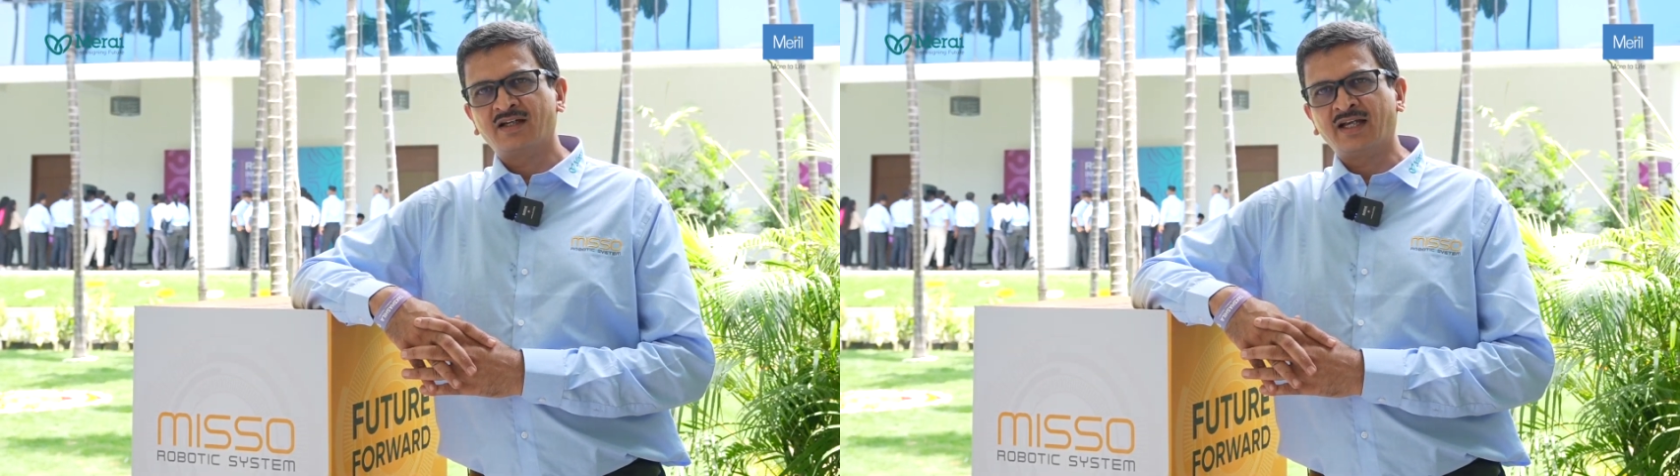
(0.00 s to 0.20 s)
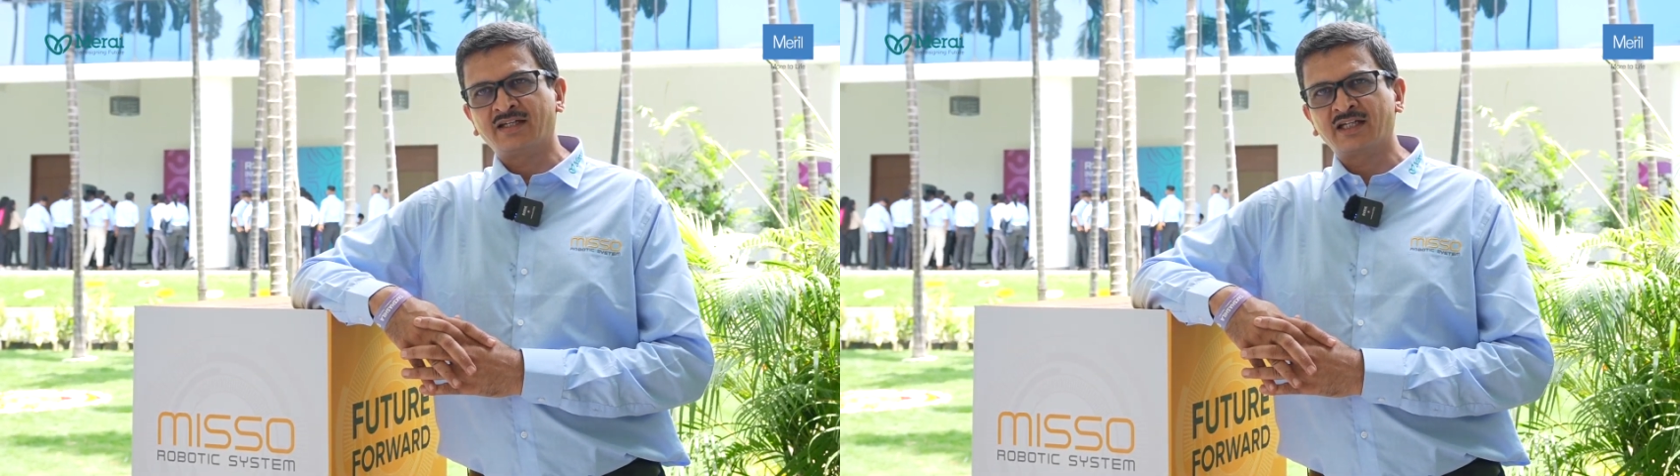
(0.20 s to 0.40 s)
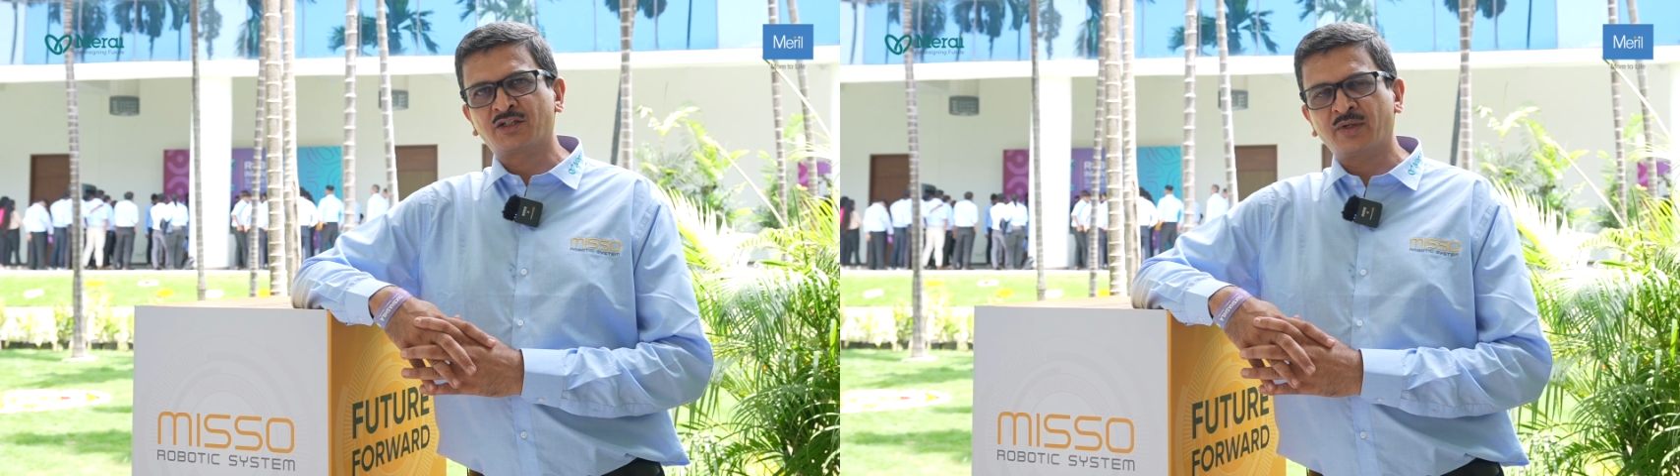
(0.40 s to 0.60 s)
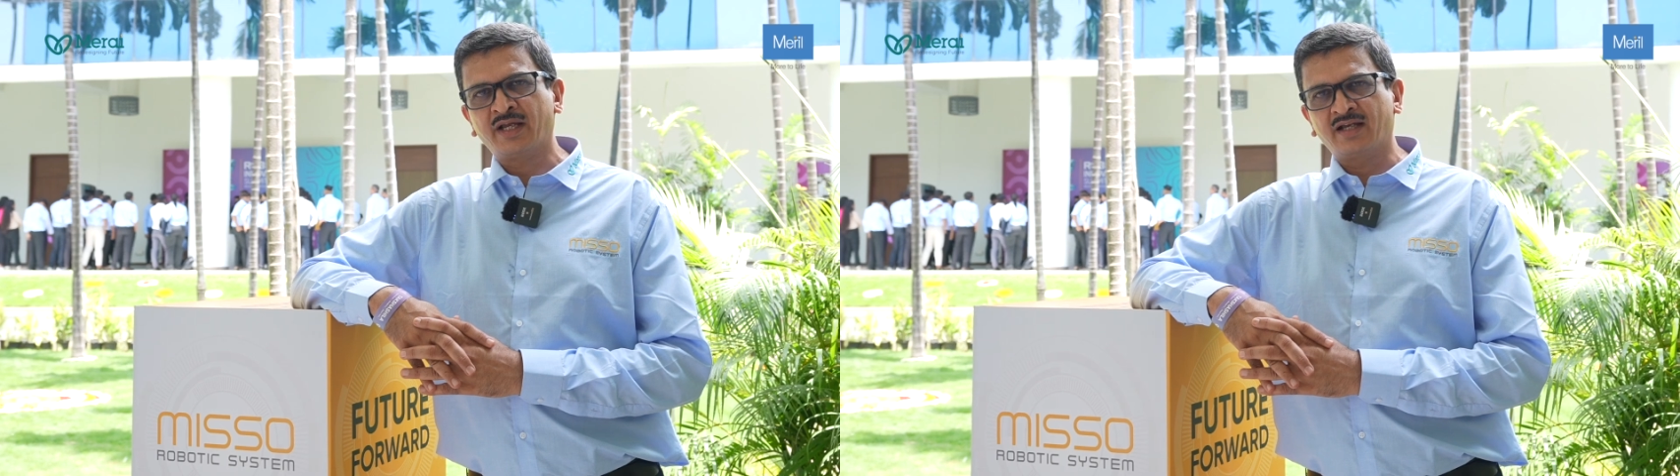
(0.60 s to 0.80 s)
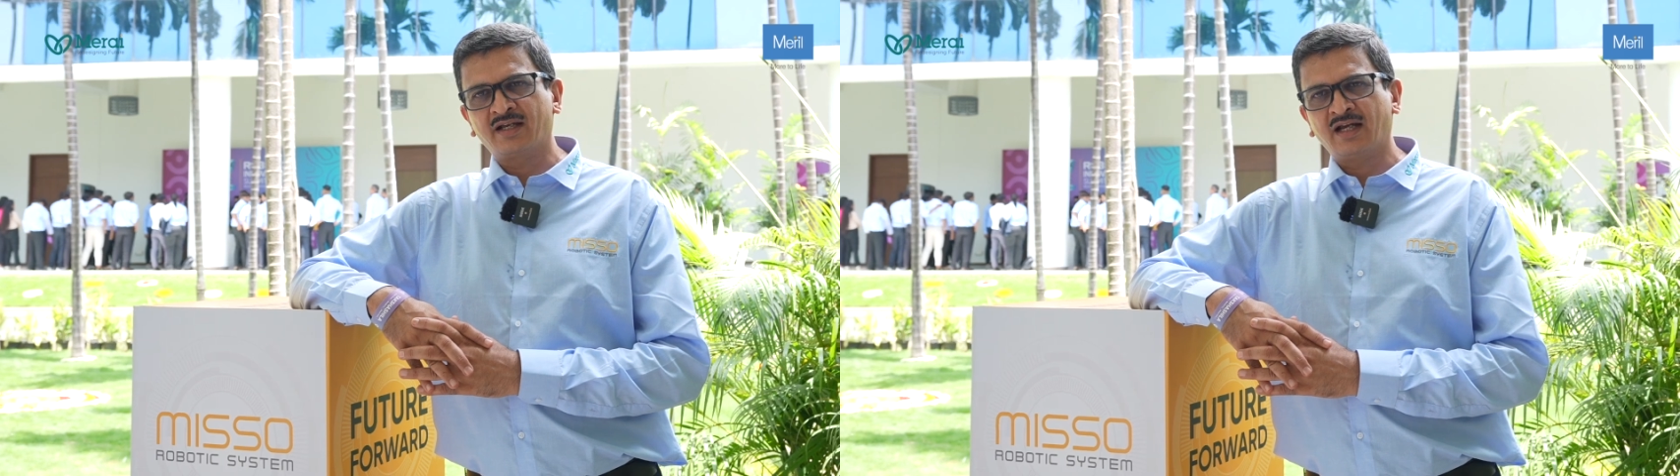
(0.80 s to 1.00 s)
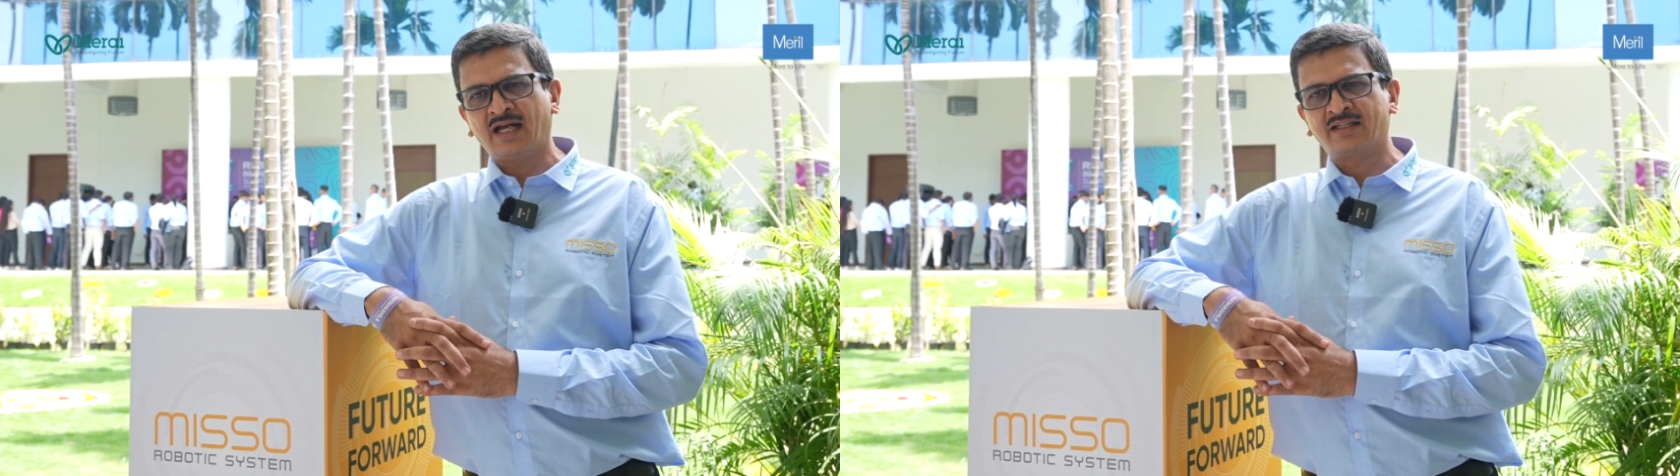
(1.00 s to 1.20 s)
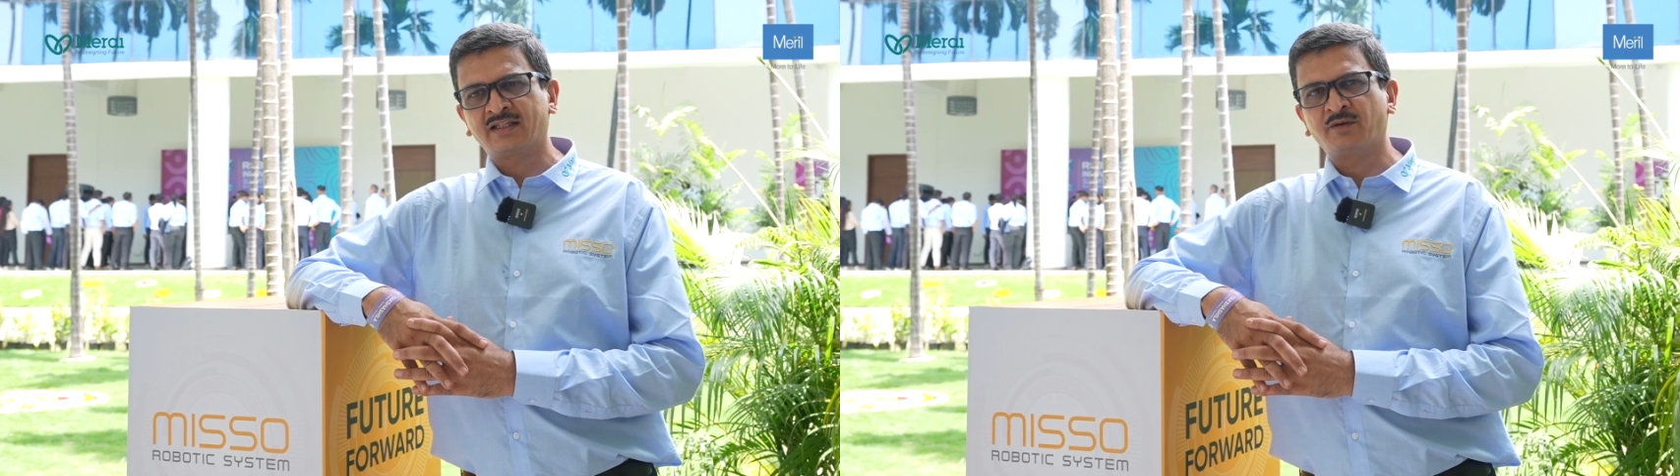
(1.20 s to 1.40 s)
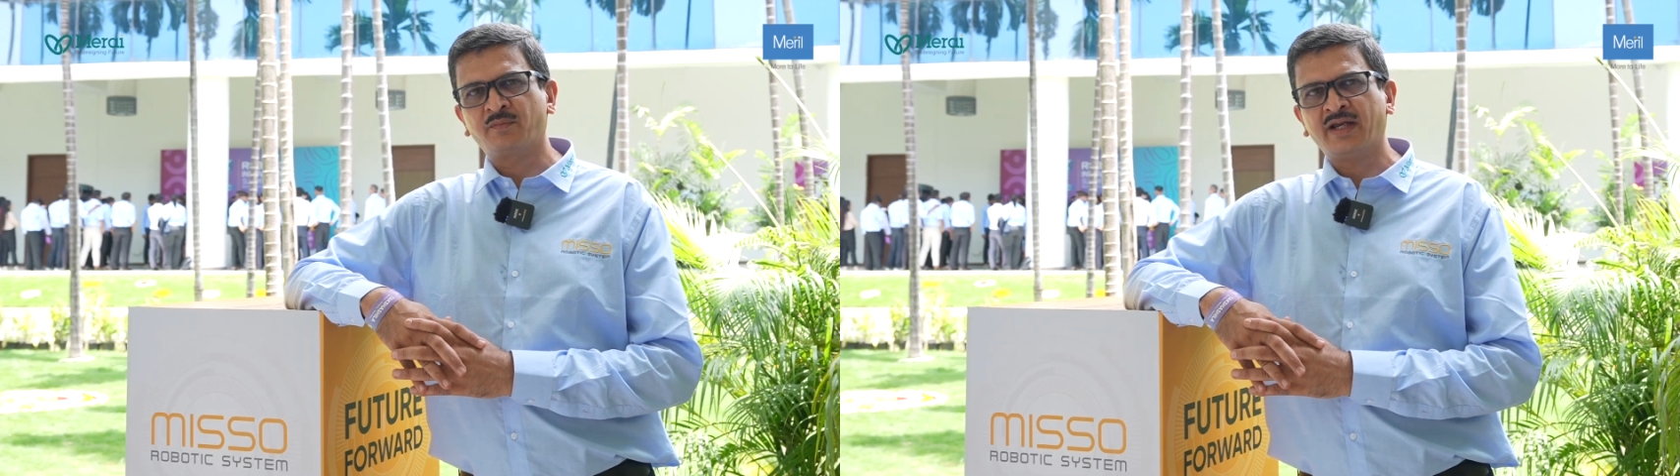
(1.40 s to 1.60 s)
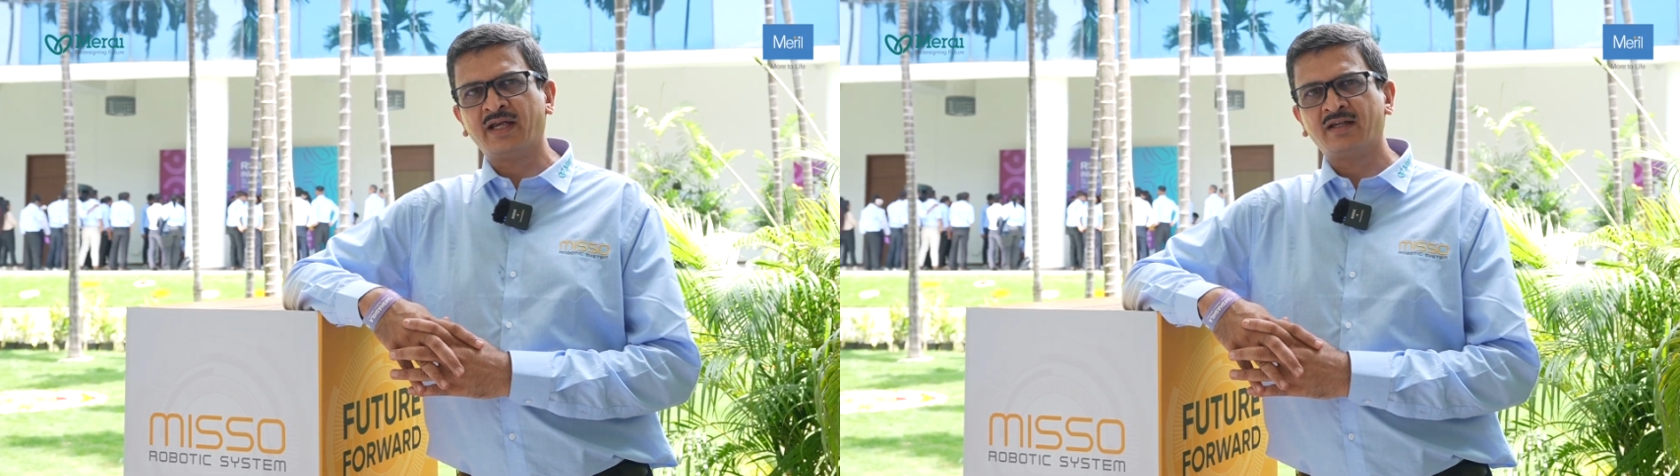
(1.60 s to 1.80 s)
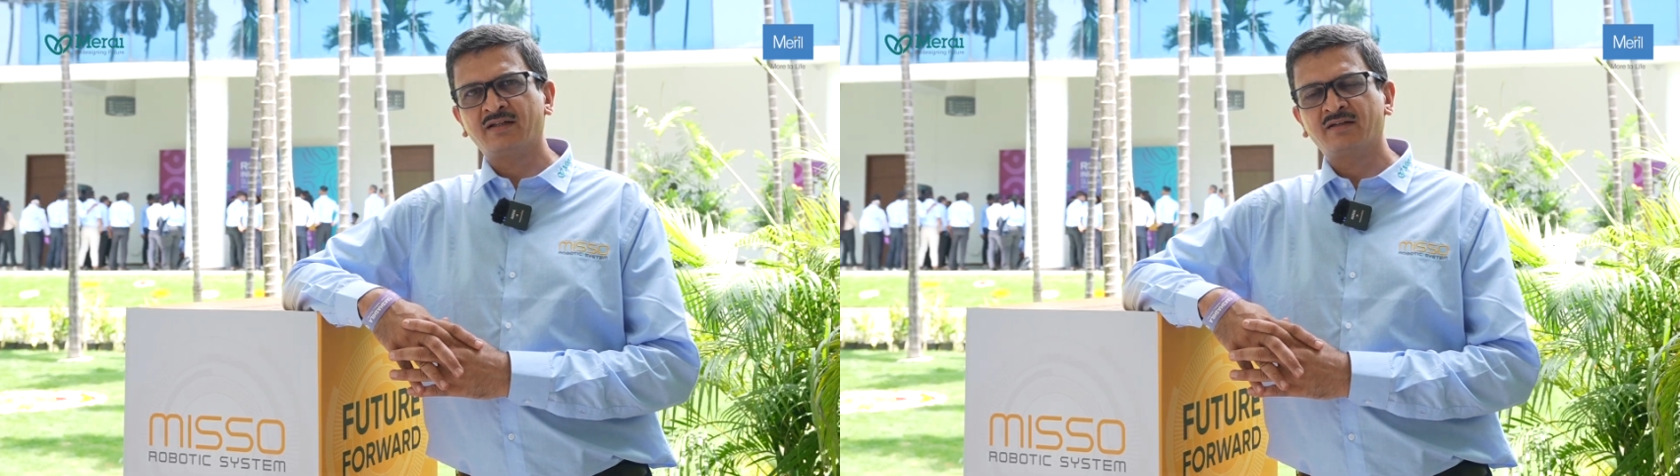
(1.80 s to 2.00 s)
until today I think the way